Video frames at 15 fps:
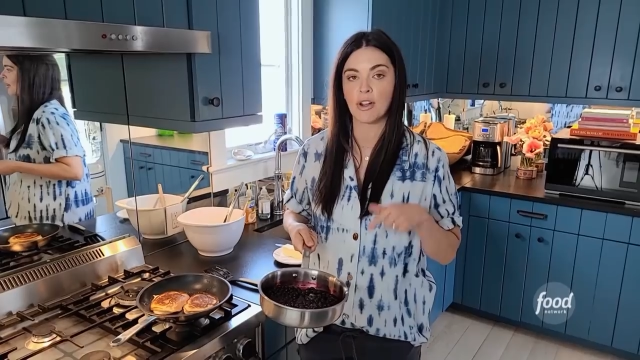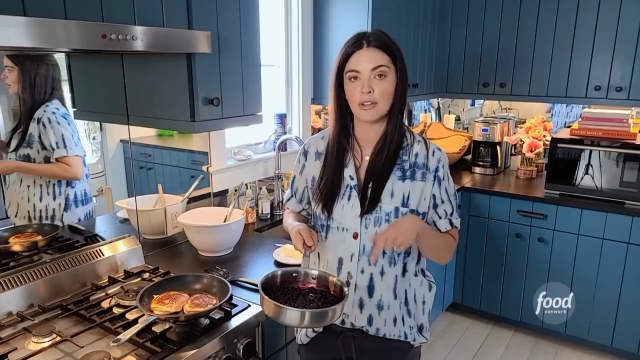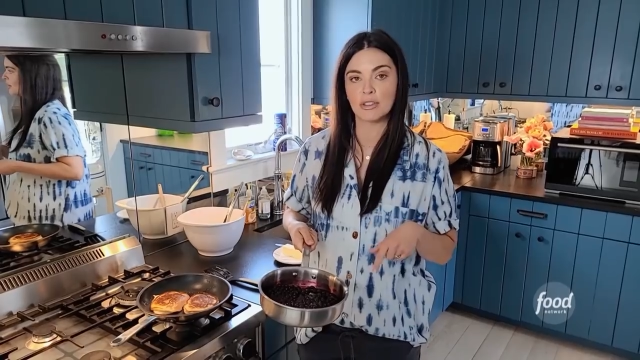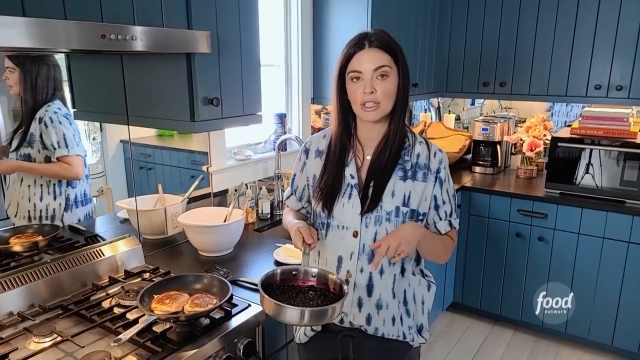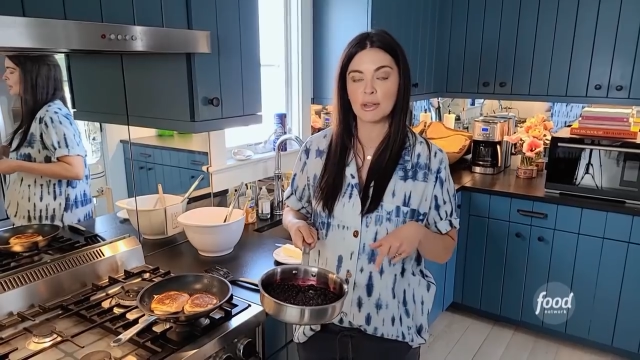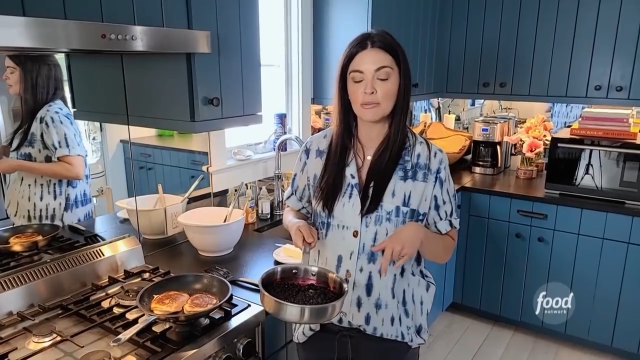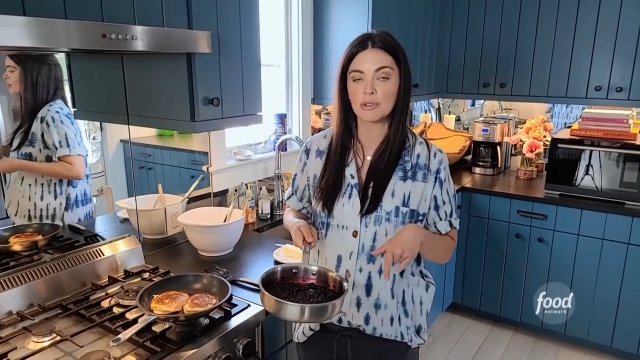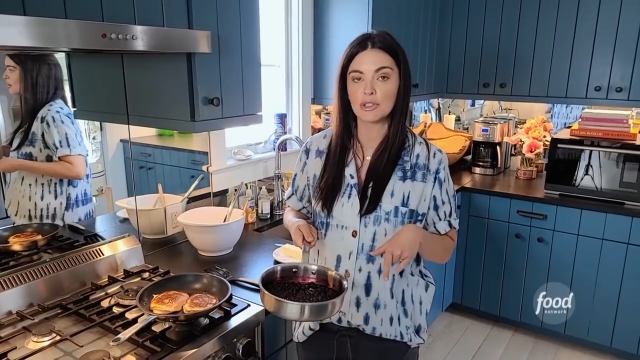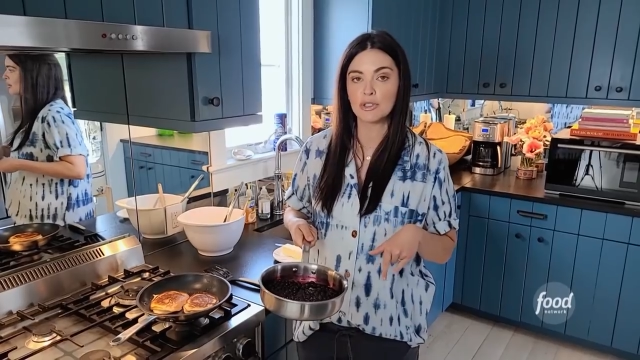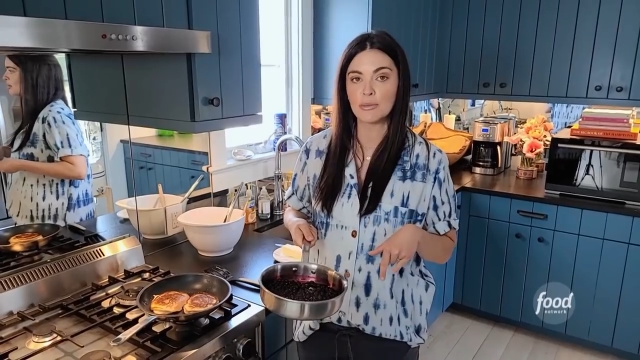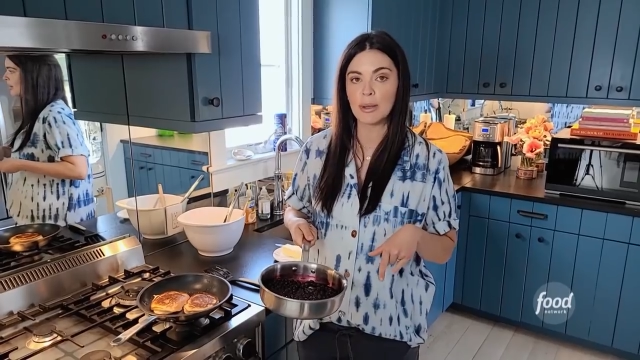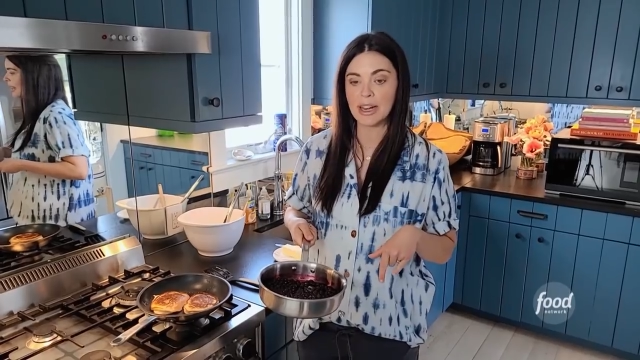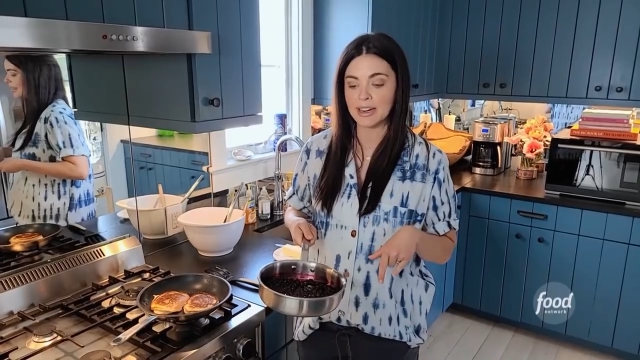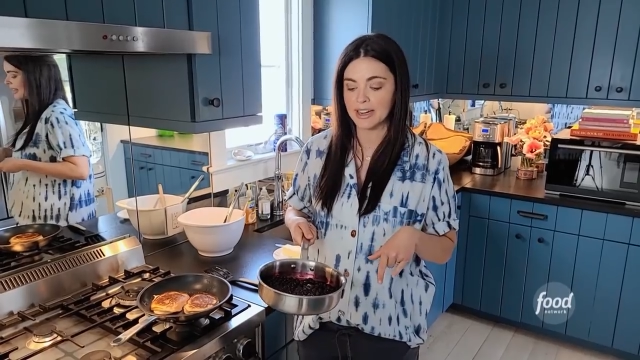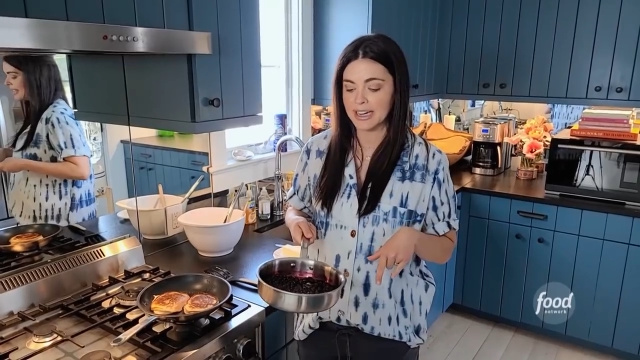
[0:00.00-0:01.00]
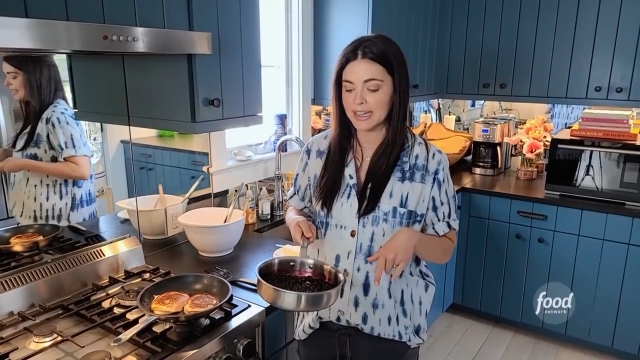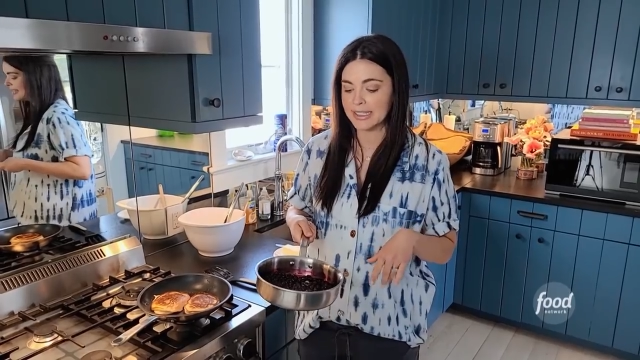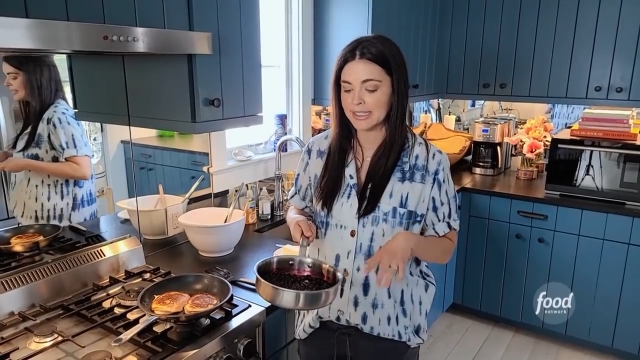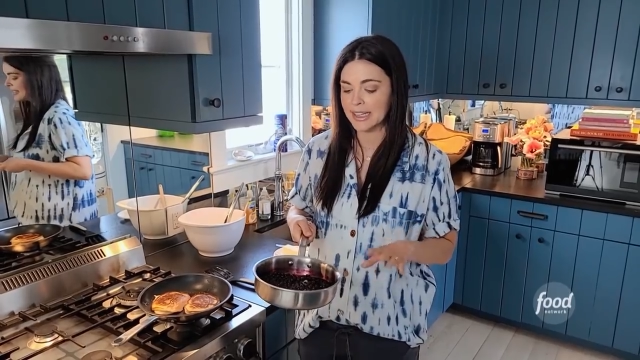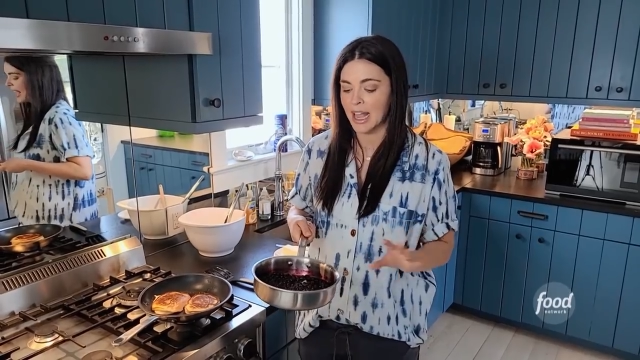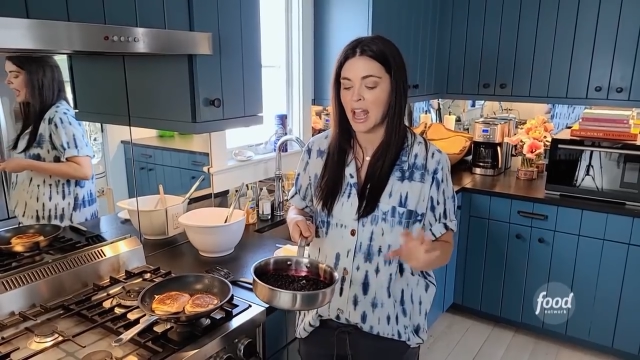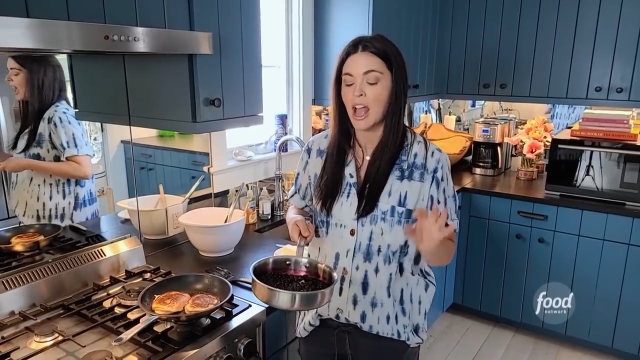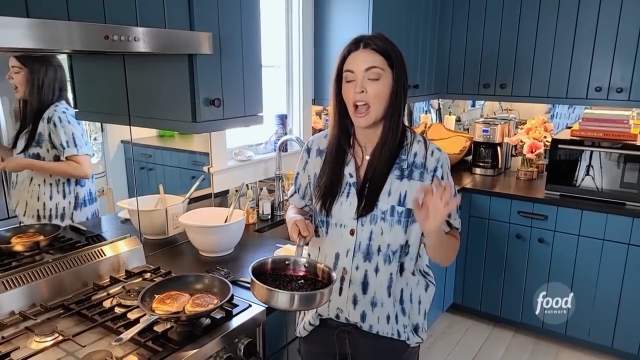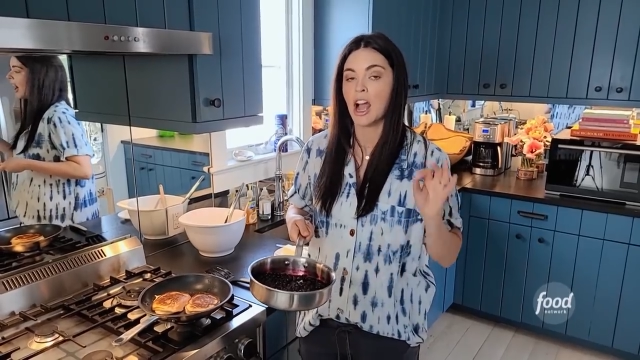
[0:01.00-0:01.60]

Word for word: frozen blueberries,